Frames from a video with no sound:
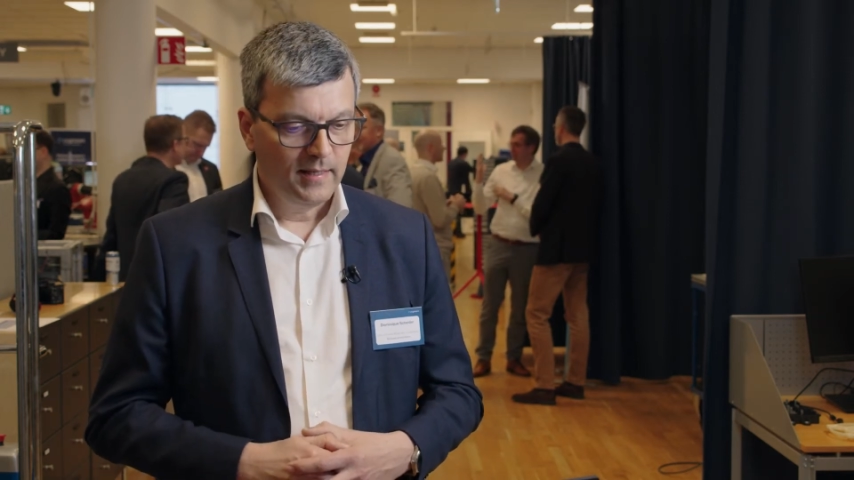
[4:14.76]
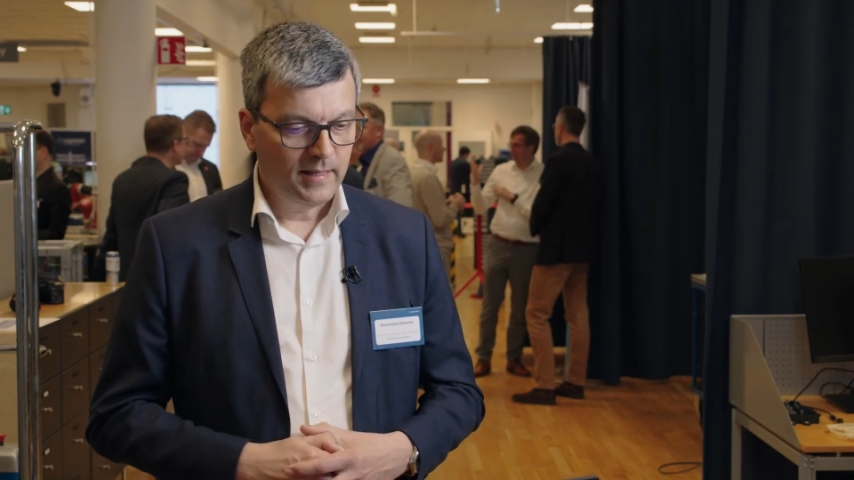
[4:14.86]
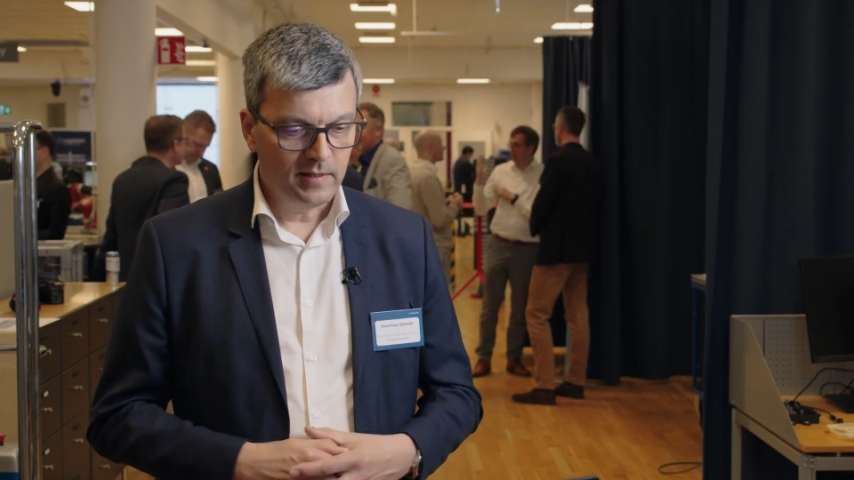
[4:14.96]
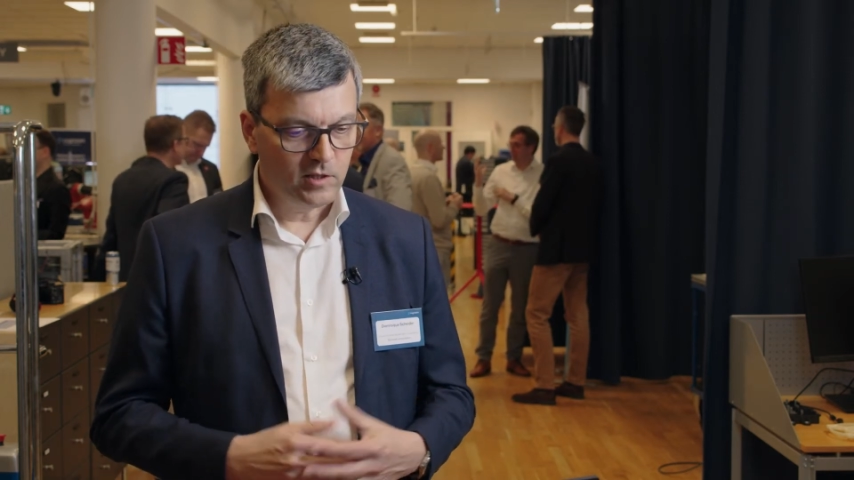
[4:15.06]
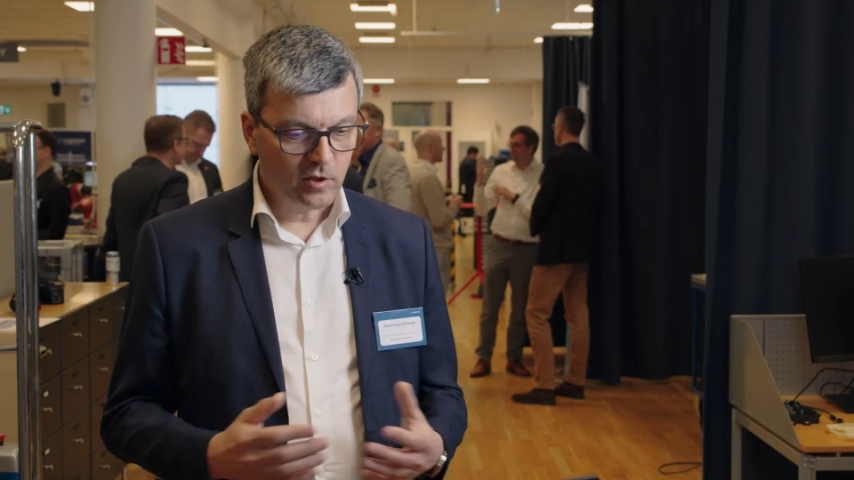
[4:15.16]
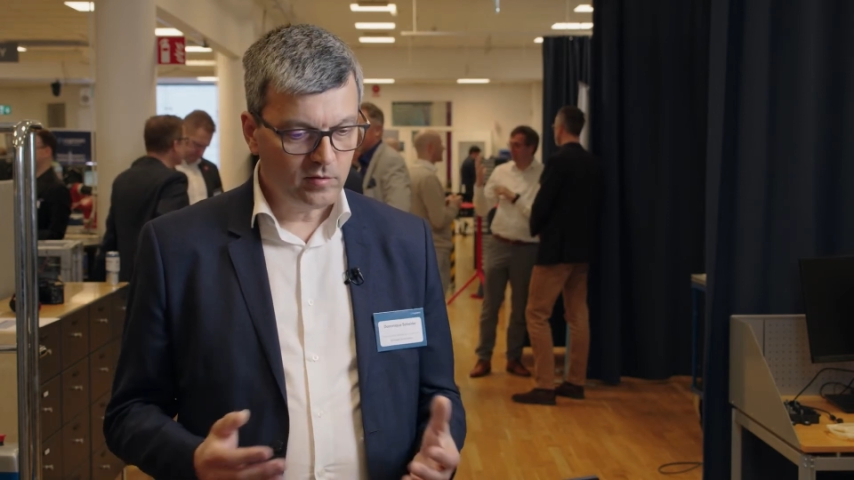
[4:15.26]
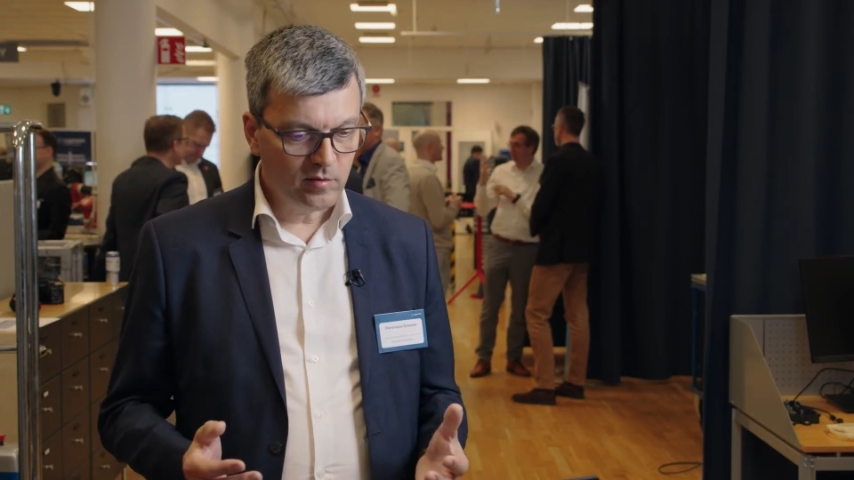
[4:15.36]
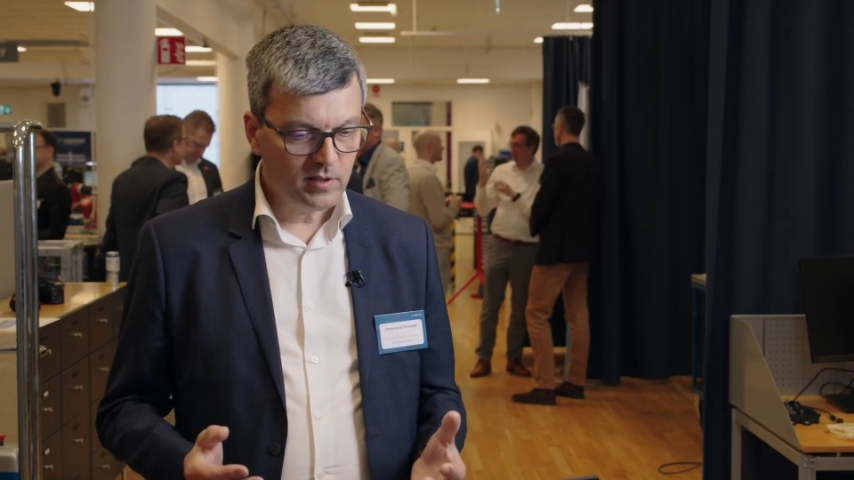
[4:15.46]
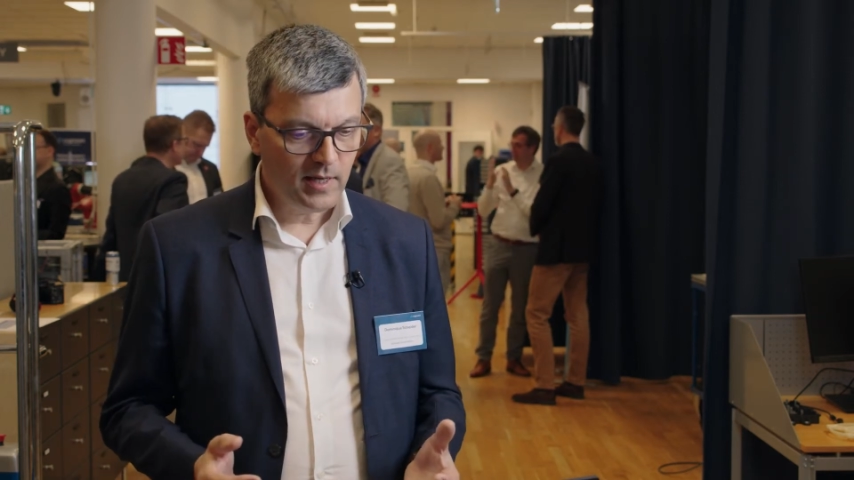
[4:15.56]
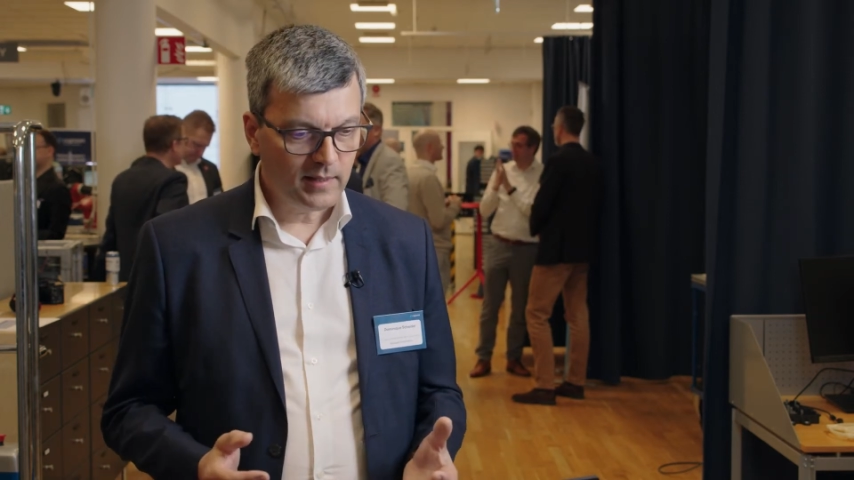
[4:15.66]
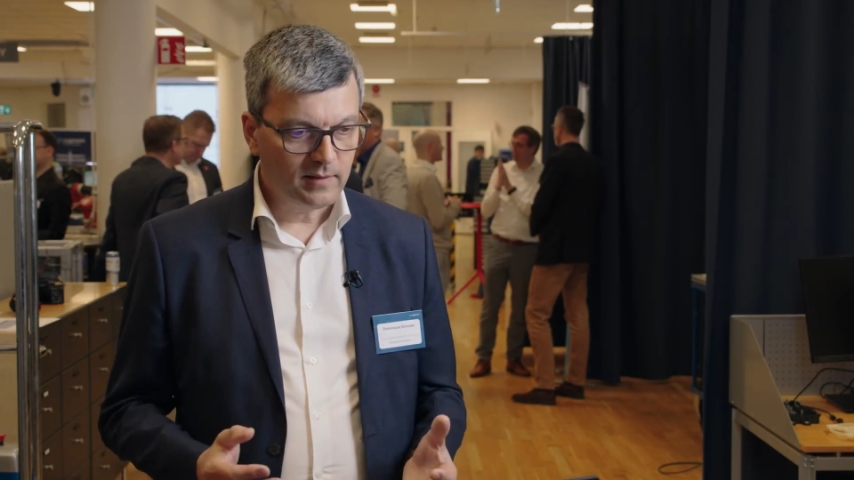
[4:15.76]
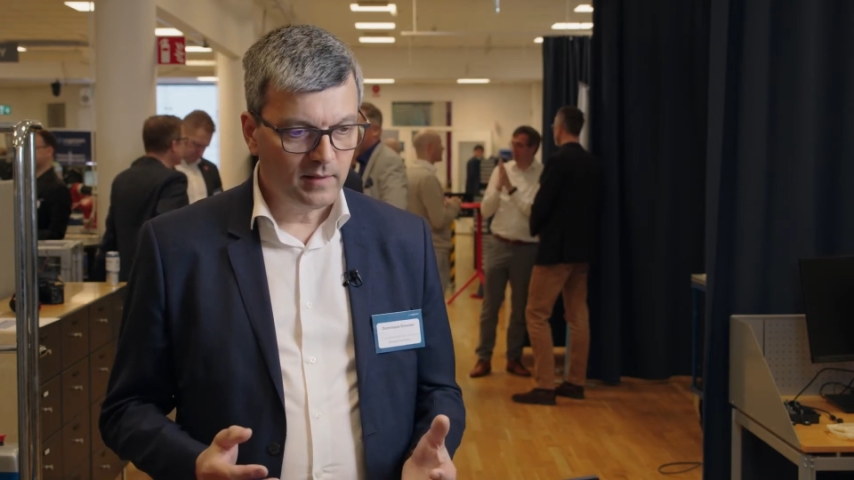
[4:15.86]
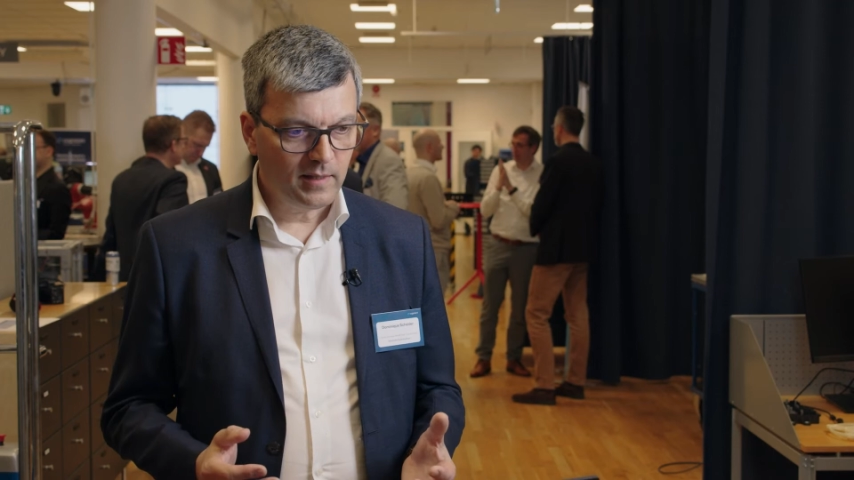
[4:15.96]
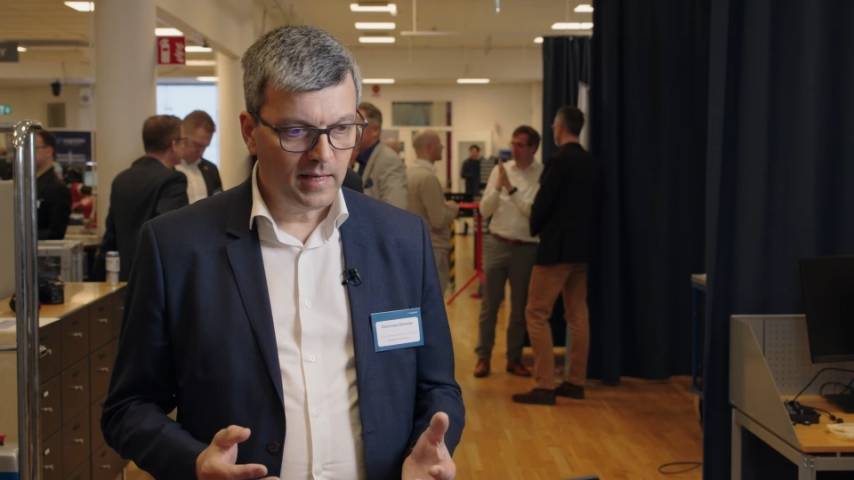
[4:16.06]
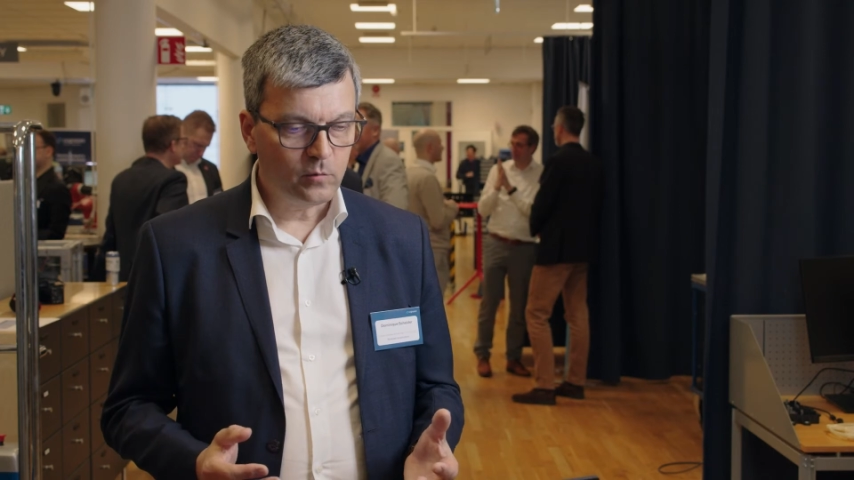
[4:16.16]
and it's just the start.
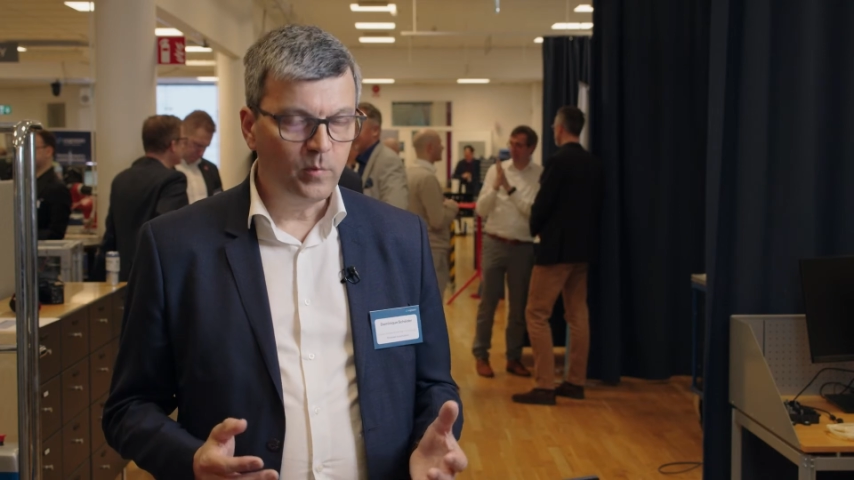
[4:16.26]
As